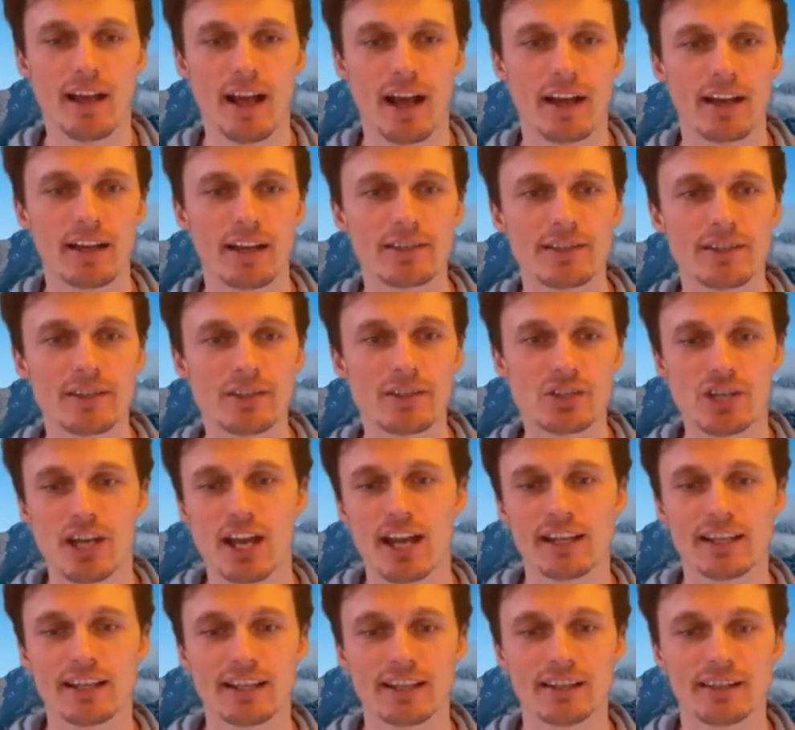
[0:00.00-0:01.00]
And it's a
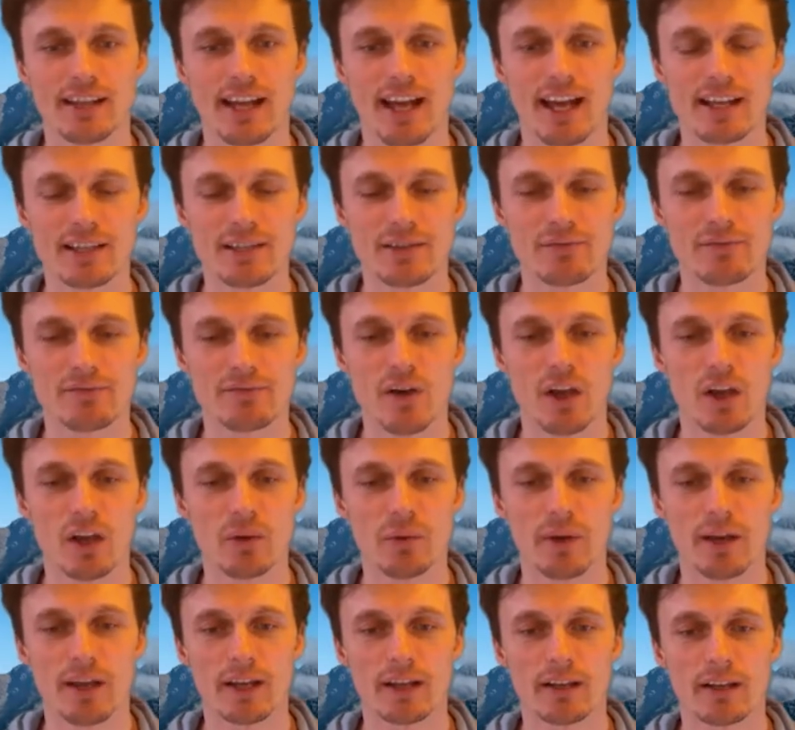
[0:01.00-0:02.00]
jacket that has a
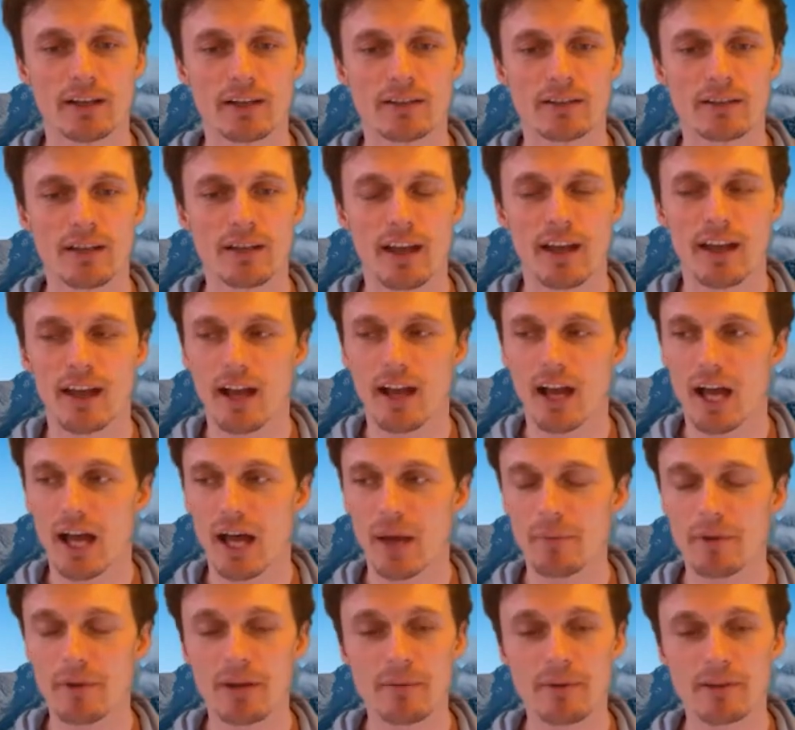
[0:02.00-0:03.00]
following. And I
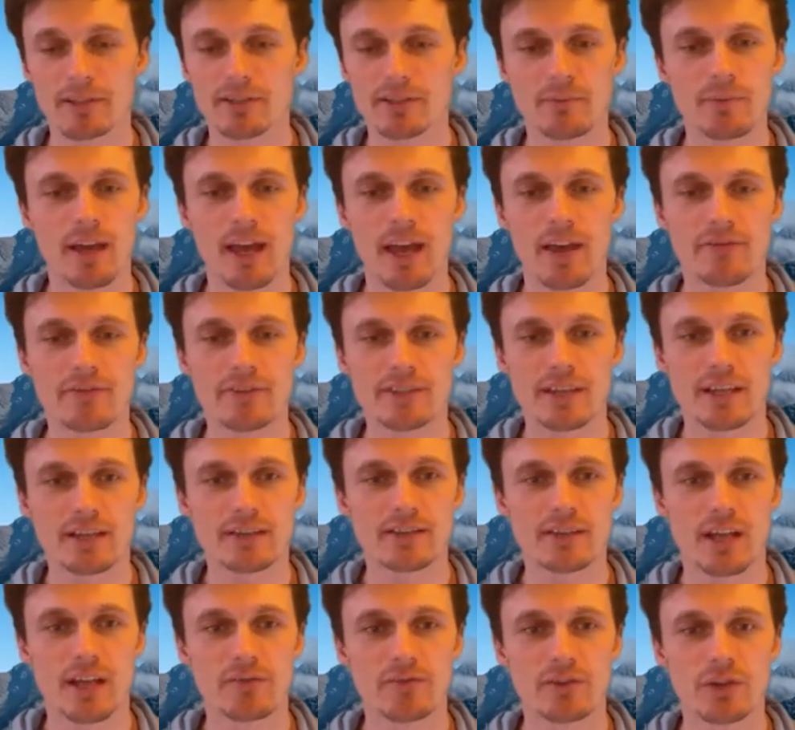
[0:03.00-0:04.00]
mean, I must admit, ever since
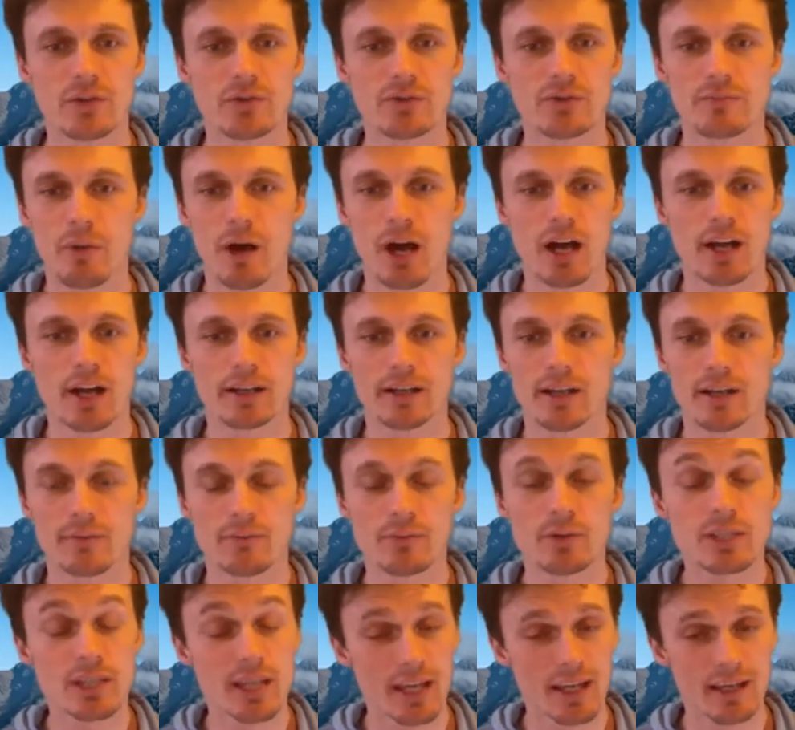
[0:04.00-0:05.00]
I've used mine,
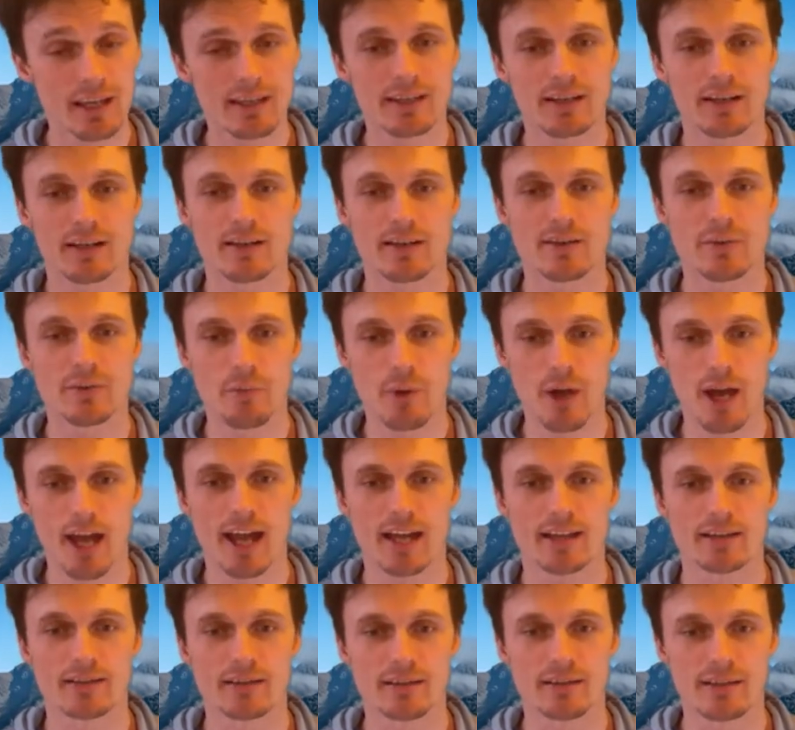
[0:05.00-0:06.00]
particularly the
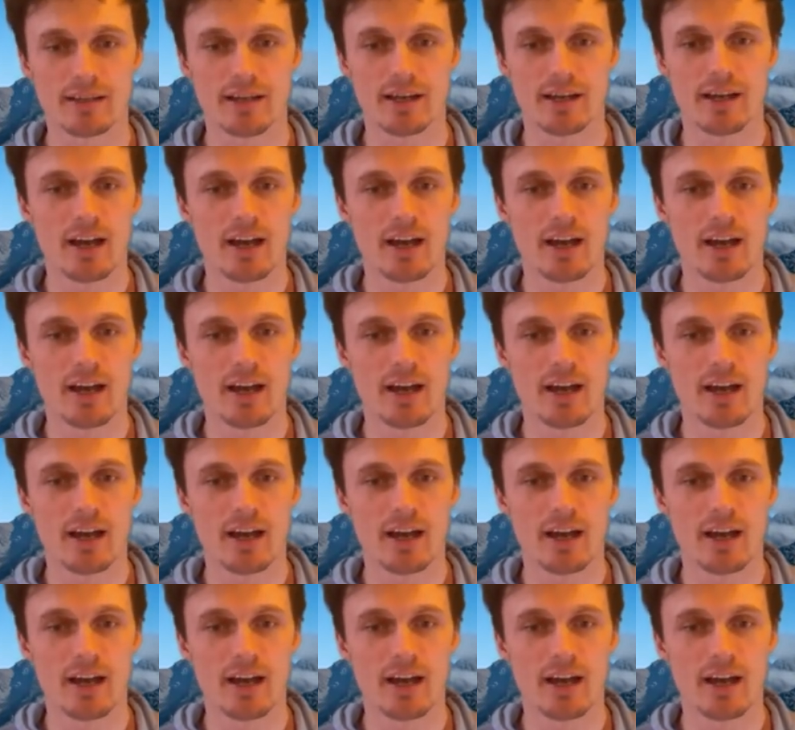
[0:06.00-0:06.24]
pants,